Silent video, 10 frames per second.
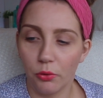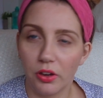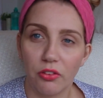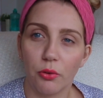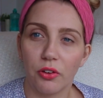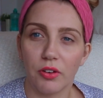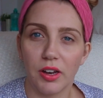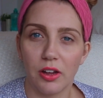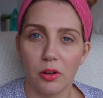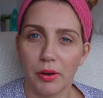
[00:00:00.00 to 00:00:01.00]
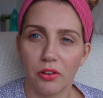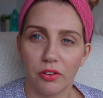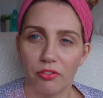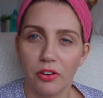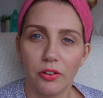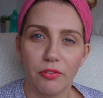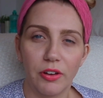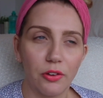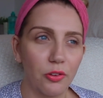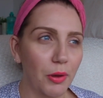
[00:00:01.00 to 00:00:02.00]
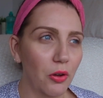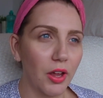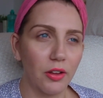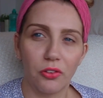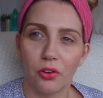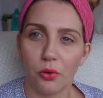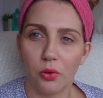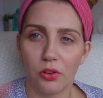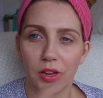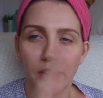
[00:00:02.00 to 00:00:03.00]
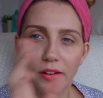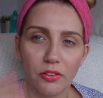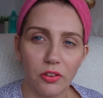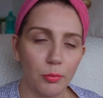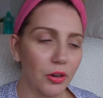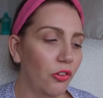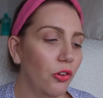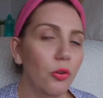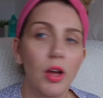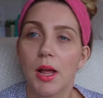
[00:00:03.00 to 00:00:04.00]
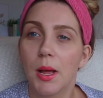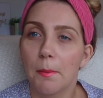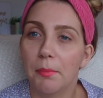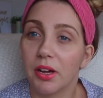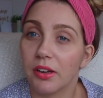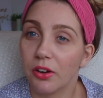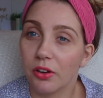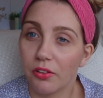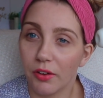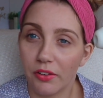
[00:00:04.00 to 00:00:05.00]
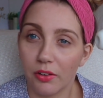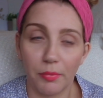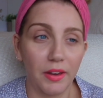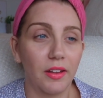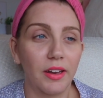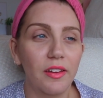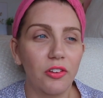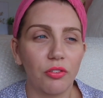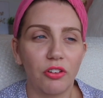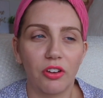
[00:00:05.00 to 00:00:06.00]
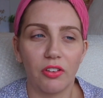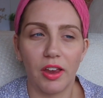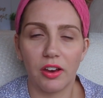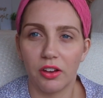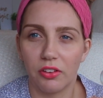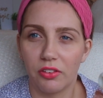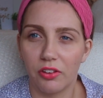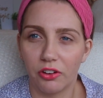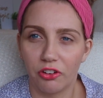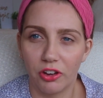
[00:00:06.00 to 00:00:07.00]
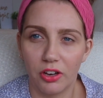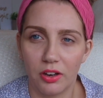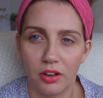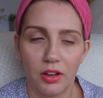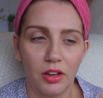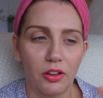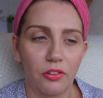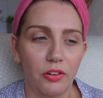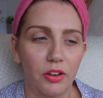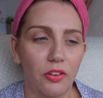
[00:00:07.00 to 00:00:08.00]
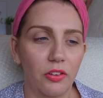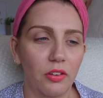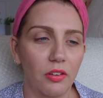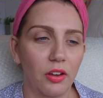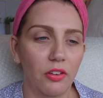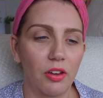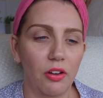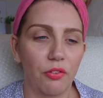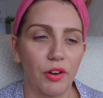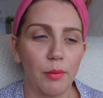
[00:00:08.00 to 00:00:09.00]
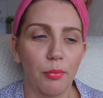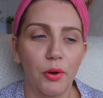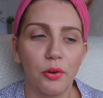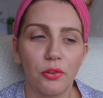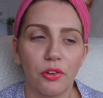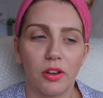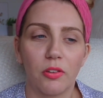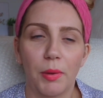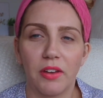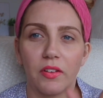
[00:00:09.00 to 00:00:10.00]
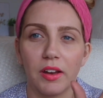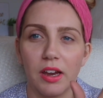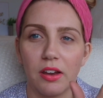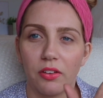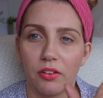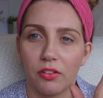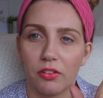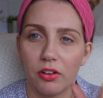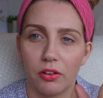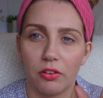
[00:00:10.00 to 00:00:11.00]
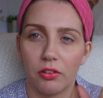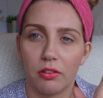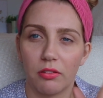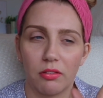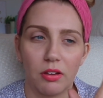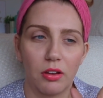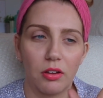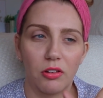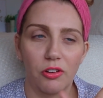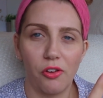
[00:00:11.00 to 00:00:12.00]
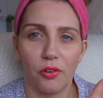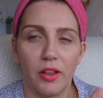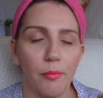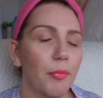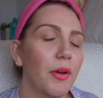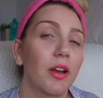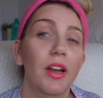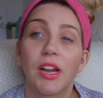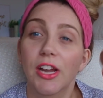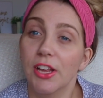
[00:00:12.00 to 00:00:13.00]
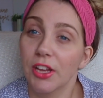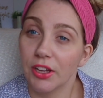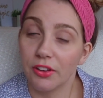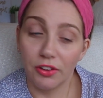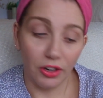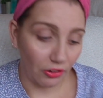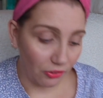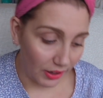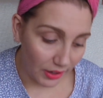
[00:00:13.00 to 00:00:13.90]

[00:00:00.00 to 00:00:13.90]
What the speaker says: all these toys right now because I've done other videos about that, so I'll link that somewhere too. But you could try something like this, which is like a suction. So this is a Satisfyer Pro, so this basically sucks on your clit. But you could try